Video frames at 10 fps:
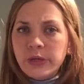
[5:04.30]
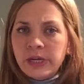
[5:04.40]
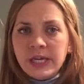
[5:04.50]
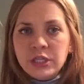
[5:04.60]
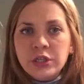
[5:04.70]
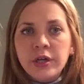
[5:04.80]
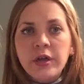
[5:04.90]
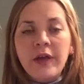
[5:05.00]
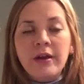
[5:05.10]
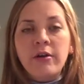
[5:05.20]
Nanny Insure,
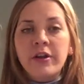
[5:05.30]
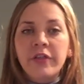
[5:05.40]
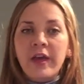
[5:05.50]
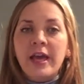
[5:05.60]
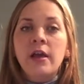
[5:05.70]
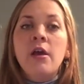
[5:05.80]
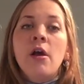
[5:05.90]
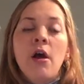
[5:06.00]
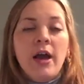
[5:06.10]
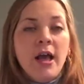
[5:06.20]
that kind of thing.
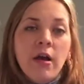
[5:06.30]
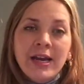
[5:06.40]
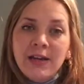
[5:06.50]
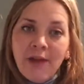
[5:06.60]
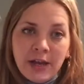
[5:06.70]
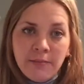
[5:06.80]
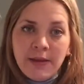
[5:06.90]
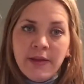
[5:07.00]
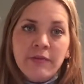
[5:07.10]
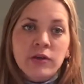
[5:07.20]
I highly
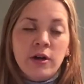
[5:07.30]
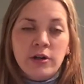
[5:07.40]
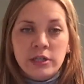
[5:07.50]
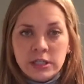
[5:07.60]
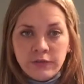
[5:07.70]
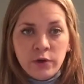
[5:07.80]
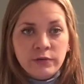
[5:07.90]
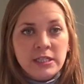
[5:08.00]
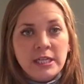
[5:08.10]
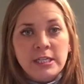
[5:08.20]
recommend that regardless of
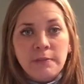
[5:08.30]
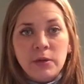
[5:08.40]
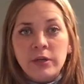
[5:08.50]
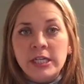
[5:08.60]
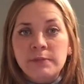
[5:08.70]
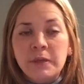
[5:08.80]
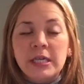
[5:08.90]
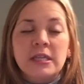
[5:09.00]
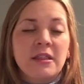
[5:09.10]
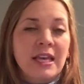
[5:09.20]
Ofsted, to be honest,
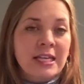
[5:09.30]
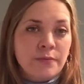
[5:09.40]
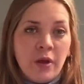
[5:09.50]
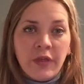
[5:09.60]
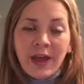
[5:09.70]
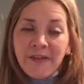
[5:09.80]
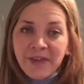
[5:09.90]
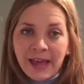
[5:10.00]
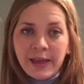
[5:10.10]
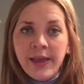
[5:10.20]
because I think it's worth
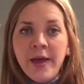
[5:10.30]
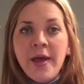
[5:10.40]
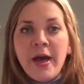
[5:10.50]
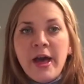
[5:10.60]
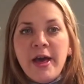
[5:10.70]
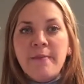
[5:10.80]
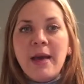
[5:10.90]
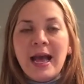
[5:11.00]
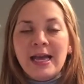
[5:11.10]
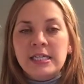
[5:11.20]
having,
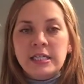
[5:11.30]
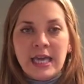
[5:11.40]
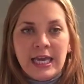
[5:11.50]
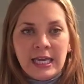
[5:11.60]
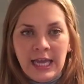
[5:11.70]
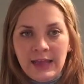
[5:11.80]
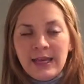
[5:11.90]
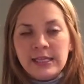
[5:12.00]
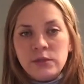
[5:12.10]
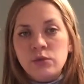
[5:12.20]
and they can get
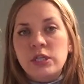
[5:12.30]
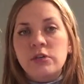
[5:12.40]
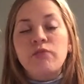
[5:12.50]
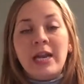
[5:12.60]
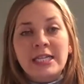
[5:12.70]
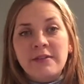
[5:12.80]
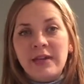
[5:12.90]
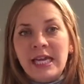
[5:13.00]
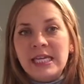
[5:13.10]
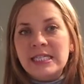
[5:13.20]
that sorted
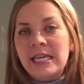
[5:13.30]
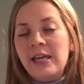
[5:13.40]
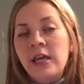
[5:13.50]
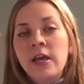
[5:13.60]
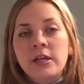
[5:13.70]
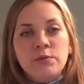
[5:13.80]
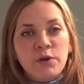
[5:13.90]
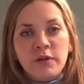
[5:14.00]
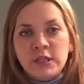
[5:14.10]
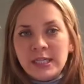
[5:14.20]
relatively easily. It's
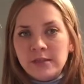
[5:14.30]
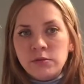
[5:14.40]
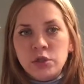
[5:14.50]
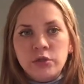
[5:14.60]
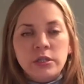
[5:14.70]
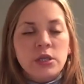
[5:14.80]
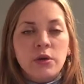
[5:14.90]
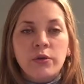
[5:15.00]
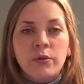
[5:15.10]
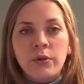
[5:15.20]
one of those things with insurance you
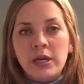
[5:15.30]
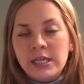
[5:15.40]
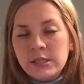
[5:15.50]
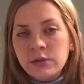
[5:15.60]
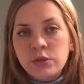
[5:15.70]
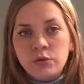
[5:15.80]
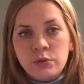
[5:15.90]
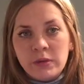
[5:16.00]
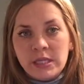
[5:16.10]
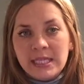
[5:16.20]
can call and it's
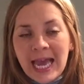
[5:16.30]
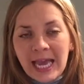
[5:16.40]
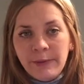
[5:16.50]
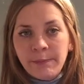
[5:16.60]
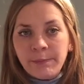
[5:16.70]
sorted in a day.